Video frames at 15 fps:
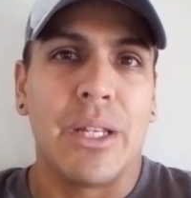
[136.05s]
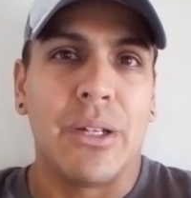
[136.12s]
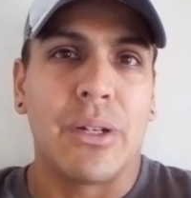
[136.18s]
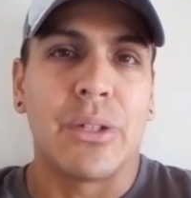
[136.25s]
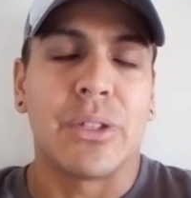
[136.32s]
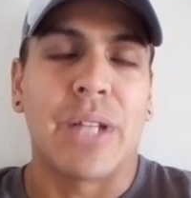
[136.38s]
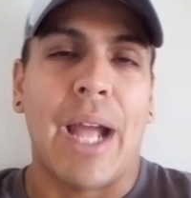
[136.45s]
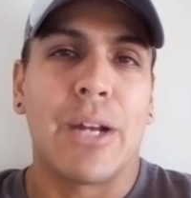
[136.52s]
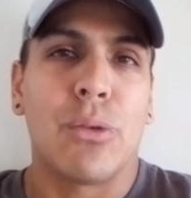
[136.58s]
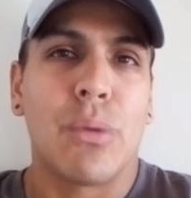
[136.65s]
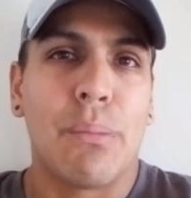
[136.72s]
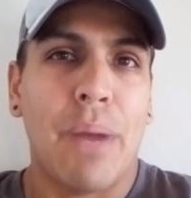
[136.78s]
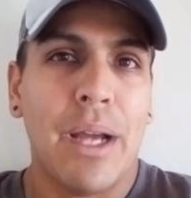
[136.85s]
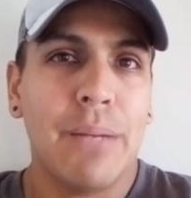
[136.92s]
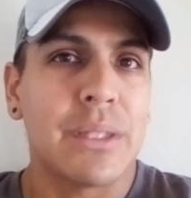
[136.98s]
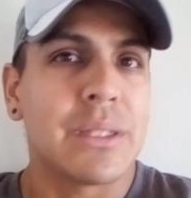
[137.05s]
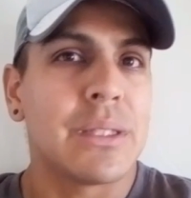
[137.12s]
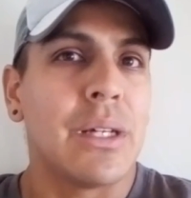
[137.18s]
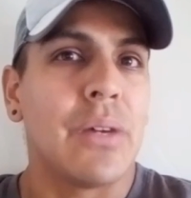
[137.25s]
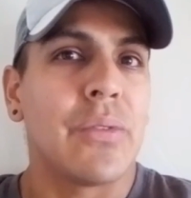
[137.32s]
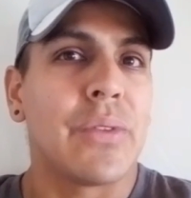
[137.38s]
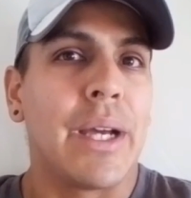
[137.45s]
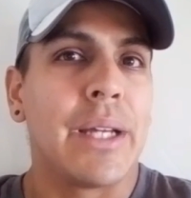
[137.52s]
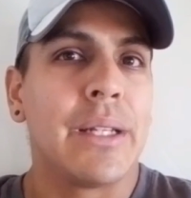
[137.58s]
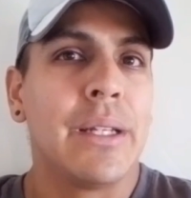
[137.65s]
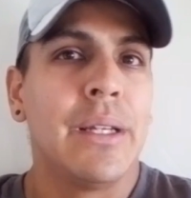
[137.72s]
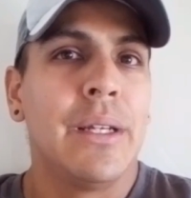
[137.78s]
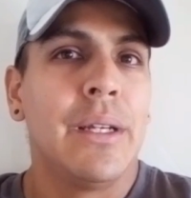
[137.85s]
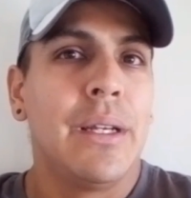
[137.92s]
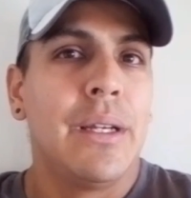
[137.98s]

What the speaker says: I had to remind myself that,